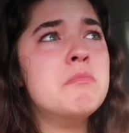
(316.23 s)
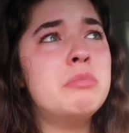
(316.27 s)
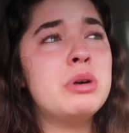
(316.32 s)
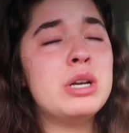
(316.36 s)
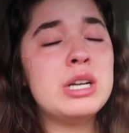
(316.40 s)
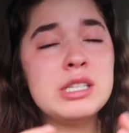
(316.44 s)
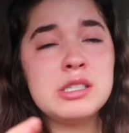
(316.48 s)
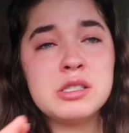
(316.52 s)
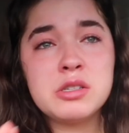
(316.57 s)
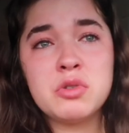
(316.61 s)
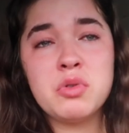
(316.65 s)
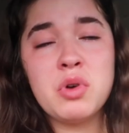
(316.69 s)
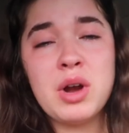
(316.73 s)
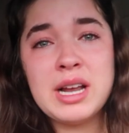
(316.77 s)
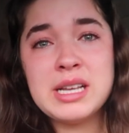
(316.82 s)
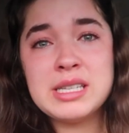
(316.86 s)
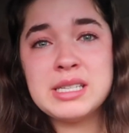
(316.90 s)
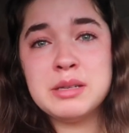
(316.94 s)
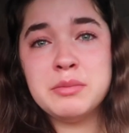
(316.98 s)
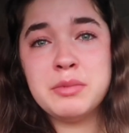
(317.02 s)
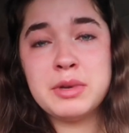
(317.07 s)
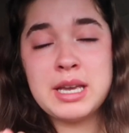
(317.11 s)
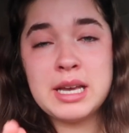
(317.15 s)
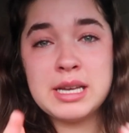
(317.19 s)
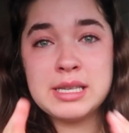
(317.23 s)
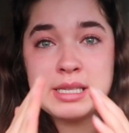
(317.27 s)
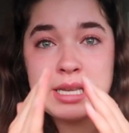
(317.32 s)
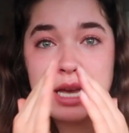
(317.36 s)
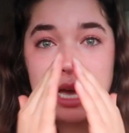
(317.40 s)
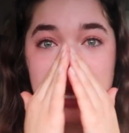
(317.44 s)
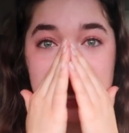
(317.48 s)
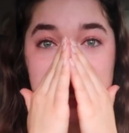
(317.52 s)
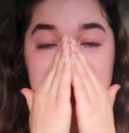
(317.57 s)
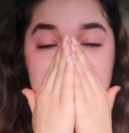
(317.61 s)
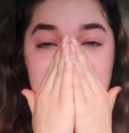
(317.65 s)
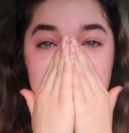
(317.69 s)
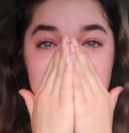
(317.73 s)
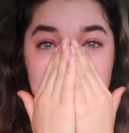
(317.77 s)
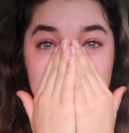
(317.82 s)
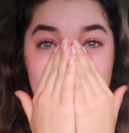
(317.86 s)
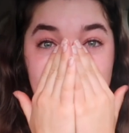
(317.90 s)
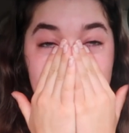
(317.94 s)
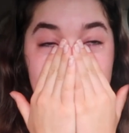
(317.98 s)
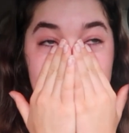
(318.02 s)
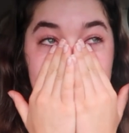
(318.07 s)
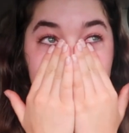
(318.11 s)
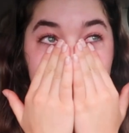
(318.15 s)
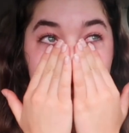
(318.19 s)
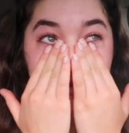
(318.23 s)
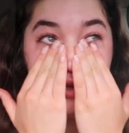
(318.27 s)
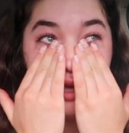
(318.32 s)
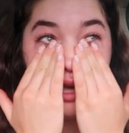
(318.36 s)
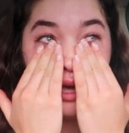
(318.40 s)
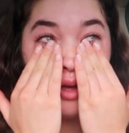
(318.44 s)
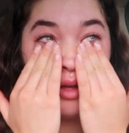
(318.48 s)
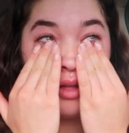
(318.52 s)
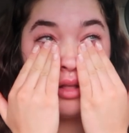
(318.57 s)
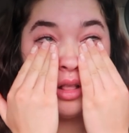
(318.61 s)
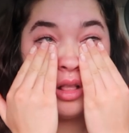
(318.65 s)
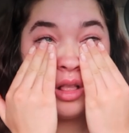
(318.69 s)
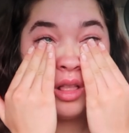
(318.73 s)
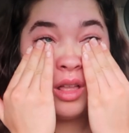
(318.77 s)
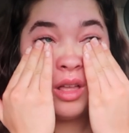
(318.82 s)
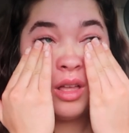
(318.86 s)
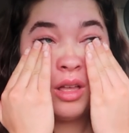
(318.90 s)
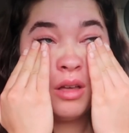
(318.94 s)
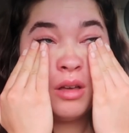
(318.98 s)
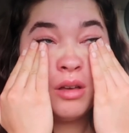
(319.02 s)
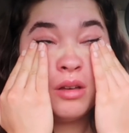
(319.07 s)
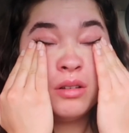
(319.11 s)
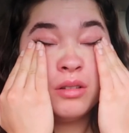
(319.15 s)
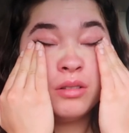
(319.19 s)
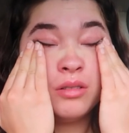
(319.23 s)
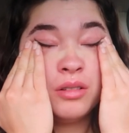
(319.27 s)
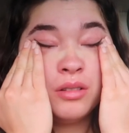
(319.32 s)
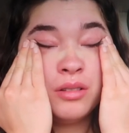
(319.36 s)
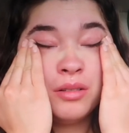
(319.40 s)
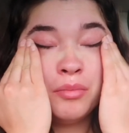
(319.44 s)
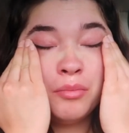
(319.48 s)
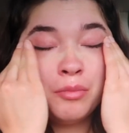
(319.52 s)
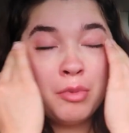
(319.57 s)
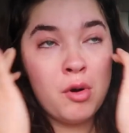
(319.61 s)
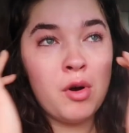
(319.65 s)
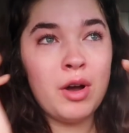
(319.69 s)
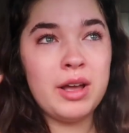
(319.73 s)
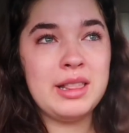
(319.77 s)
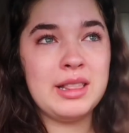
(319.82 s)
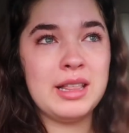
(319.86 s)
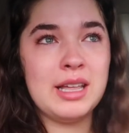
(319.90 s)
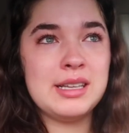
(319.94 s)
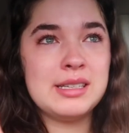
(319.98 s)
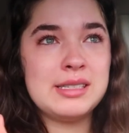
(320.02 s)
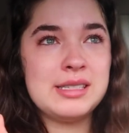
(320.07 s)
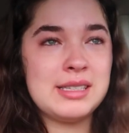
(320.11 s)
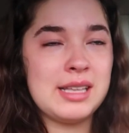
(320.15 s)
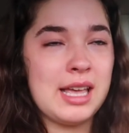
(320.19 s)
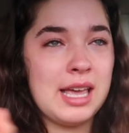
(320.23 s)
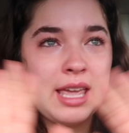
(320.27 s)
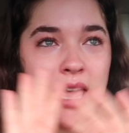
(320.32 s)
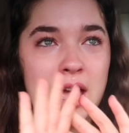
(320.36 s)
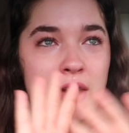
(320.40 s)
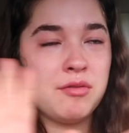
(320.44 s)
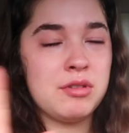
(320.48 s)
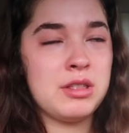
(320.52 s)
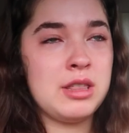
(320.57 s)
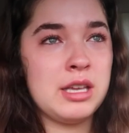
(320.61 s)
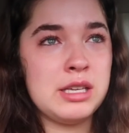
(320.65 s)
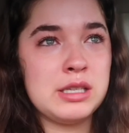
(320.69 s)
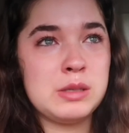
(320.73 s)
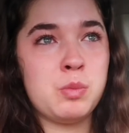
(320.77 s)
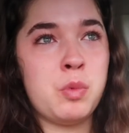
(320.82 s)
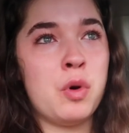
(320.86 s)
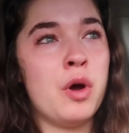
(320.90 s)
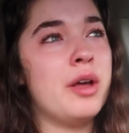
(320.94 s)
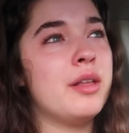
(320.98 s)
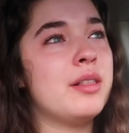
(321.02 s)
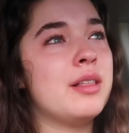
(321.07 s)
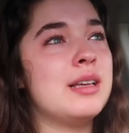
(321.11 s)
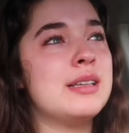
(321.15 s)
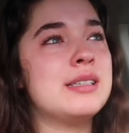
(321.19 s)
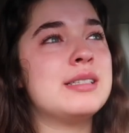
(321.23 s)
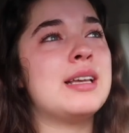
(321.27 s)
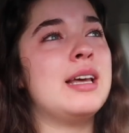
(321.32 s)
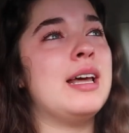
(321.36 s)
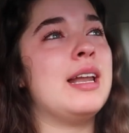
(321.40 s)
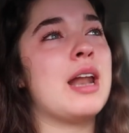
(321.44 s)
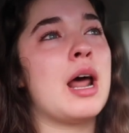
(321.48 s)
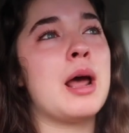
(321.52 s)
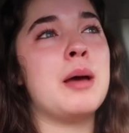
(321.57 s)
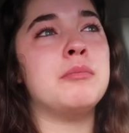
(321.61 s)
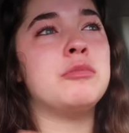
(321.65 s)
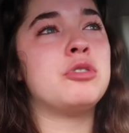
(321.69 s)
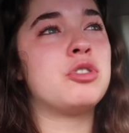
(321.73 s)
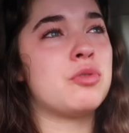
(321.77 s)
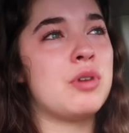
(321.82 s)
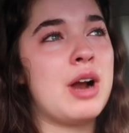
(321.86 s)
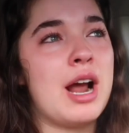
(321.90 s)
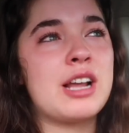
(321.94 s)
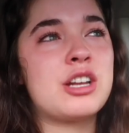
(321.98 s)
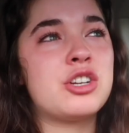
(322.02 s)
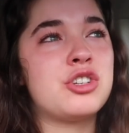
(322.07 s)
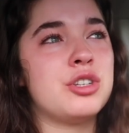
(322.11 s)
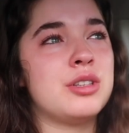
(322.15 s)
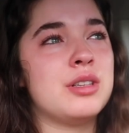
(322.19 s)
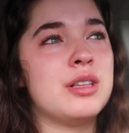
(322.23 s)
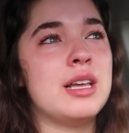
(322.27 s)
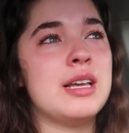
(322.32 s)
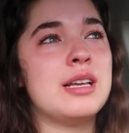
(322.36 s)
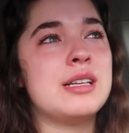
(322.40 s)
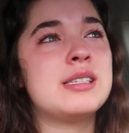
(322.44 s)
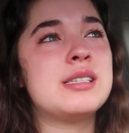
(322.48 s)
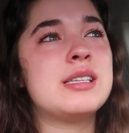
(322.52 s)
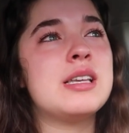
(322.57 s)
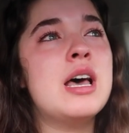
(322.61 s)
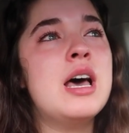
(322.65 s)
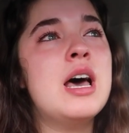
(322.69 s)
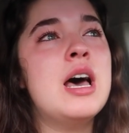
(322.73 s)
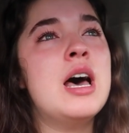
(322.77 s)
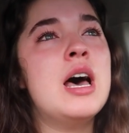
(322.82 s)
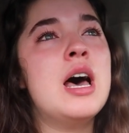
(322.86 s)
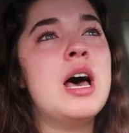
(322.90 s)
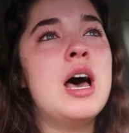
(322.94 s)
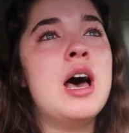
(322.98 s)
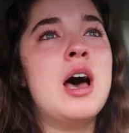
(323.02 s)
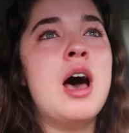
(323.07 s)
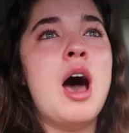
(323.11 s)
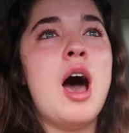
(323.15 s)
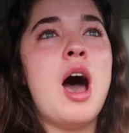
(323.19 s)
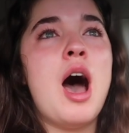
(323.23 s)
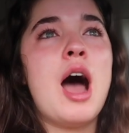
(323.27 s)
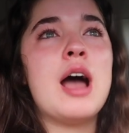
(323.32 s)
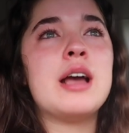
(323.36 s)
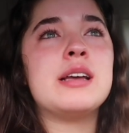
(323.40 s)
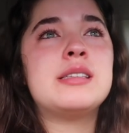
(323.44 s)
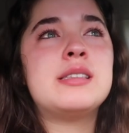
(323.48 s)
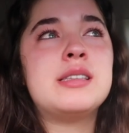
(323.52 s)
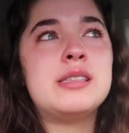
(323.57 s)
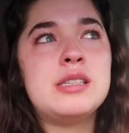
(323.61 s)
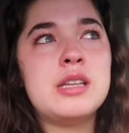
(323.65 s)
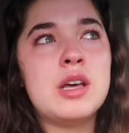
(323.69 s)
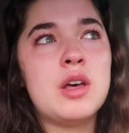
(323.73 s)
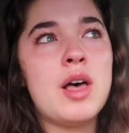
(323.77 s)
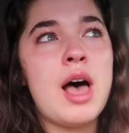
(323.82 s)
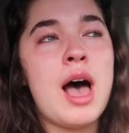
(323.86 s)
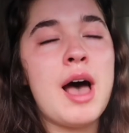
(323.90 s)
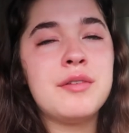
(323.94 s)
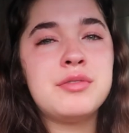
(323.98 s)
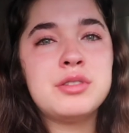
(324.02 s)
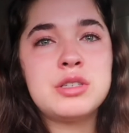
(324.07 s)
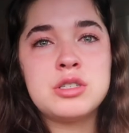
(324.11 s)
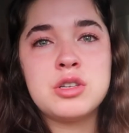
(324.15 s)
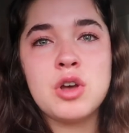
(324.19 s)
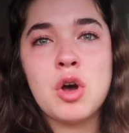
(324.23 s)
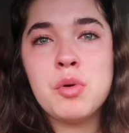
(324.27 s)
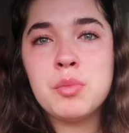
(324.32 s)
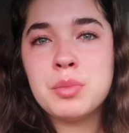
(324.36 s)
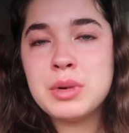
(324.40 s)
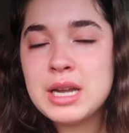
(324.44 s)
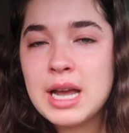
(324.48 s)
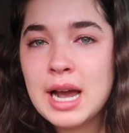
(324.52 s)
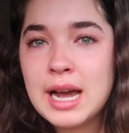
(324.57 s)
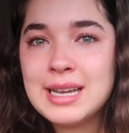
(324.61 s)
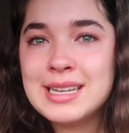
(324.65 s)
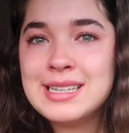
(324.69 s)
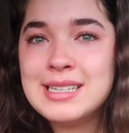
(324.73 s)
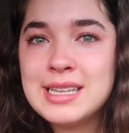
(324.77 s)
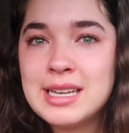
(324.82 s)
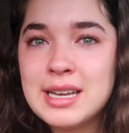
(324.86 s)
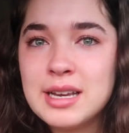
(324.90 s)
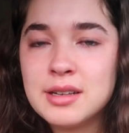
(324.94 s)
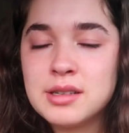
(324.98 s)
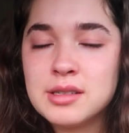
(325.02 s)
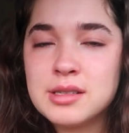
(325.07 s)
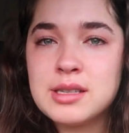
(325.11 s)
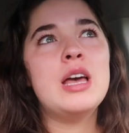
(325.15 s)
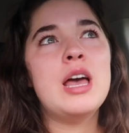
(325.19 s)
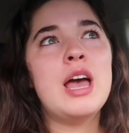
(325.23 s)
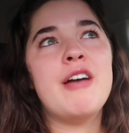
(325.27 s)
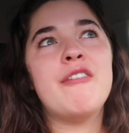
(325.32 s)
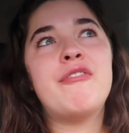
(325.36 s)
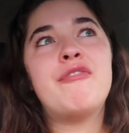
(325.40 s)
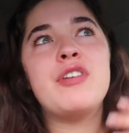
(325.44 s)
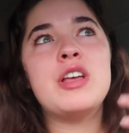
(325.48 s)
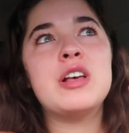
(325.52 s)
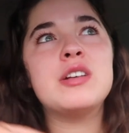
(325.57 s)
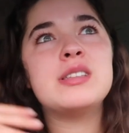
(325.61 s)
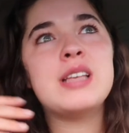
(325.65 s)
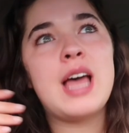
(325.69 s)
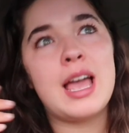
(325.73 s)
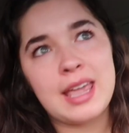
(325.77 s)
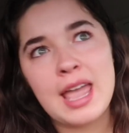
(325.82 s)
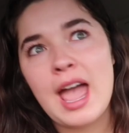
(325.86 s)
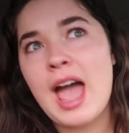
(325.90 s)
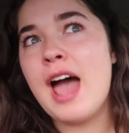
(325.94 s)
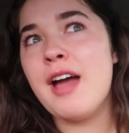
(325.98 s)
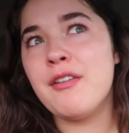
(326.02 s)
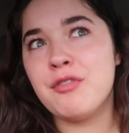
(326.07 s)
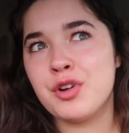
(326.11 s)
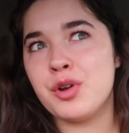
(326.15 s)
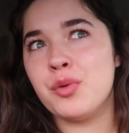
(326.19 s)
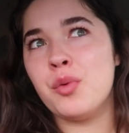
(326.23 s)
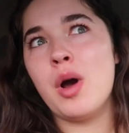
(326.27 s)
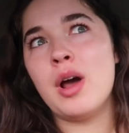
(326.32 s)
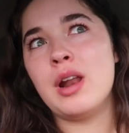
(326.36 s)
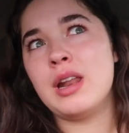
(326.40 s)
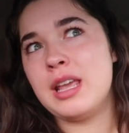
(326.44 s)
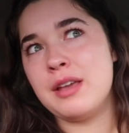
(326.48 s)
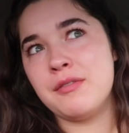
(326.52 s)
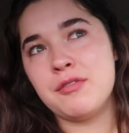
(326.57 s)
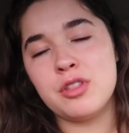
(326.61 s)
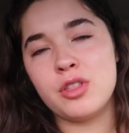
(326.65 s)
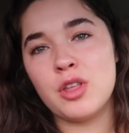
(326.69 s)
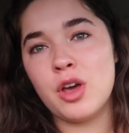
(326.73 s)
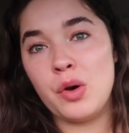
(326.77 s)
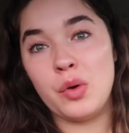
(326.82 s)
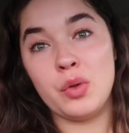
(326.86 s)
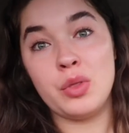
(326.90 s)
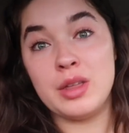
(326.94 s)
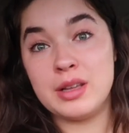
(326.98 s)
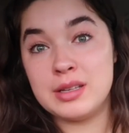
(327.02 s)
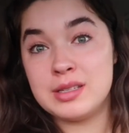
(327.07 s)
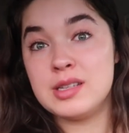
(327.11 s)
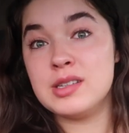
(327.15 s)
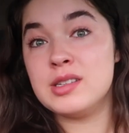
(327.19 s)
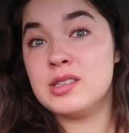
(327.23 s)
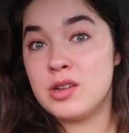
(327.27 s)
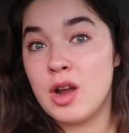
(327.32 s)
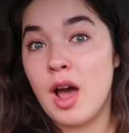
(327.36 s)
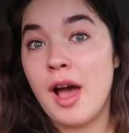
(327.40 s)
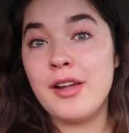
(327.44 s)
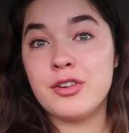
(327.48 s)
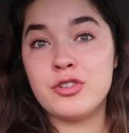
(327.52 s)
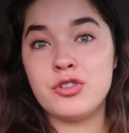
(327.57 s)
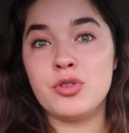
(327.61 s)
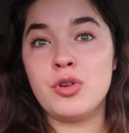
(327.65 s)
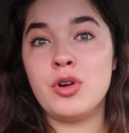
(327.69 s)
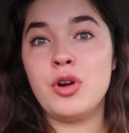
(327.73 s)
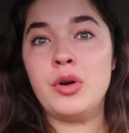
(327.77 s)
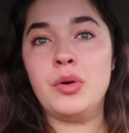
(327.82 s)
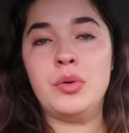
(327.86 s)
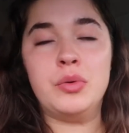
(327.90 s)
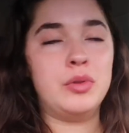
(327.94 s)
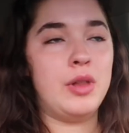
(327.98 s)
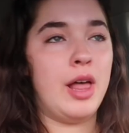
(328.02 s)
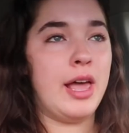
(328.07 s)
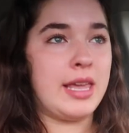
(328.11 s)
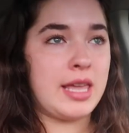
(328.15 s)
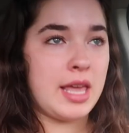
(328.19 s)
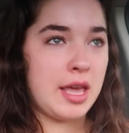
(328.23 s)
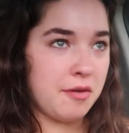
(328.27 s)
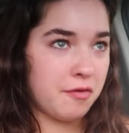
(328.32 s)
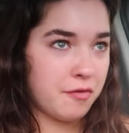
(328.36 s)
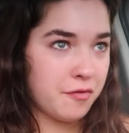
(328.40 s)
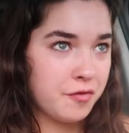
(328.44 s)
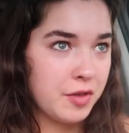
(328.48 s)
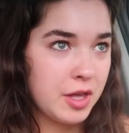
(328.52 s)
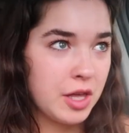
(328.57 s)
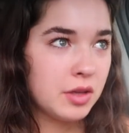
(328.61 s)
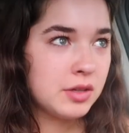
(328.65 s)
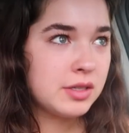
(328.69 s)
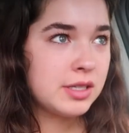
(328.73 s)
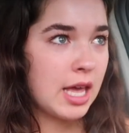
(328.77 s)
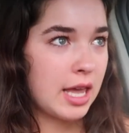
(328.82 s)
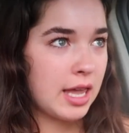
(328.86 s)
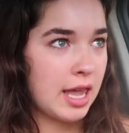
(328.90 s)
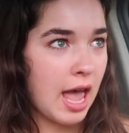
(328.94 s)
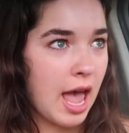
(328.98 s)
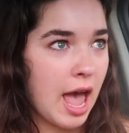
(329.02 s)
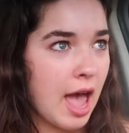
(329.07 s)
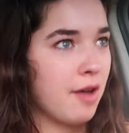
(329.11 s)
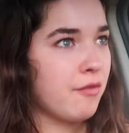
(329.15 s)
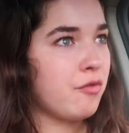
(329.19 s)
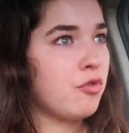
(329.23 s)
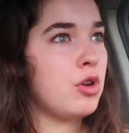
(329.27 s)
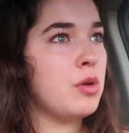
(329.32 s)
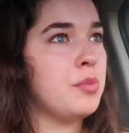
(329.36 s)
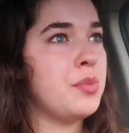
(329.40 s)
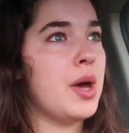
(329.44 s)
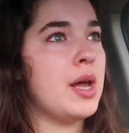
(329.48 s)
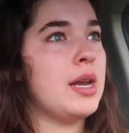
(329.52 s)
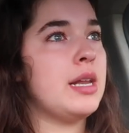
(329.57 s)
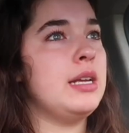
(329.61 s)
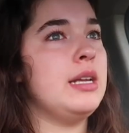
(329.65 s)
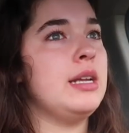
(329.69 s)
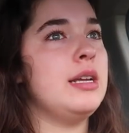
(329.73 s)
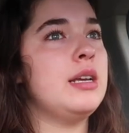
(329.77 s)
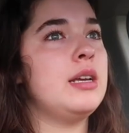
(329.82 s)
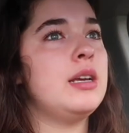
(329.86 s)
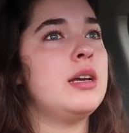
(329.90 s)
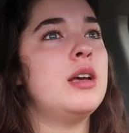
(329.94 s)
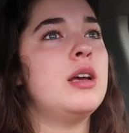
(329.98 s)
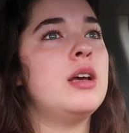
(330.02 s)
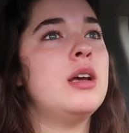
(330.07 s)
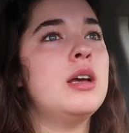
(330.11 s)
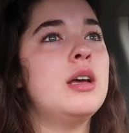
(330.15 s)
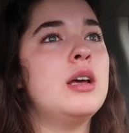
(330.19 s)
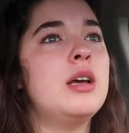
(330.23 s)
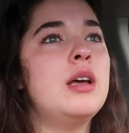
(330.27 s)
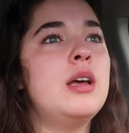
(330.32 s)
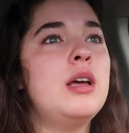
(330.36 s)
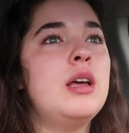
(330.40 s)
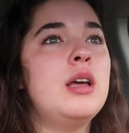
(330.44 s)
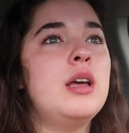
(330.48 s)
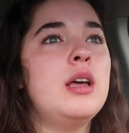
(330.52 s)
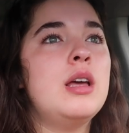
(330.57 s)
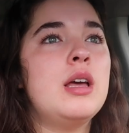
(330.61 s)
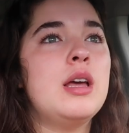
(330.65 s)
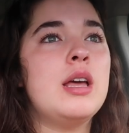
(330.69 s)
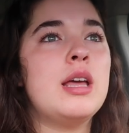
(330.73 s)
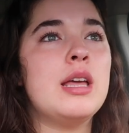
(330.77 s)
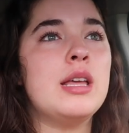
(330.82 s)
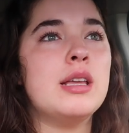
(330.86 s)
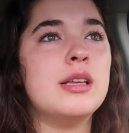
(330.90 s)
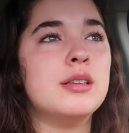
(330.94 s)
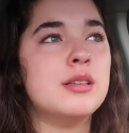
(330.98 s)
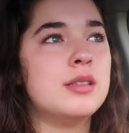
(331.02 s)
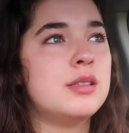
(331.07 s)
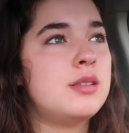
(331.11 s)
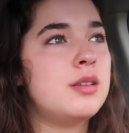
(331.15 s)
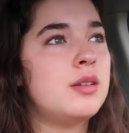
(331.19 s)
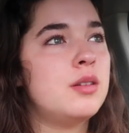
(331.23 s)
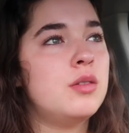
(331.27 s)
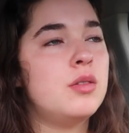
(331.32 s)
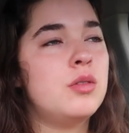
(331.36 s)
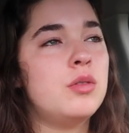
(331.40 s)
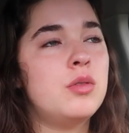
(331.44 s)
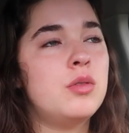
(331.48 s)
it's crazy because even though I feel pointless, like everything's pointless and I'm directionless, I still have so many ideas. It feels like everyone, even though this is not true, like it feels like everybody is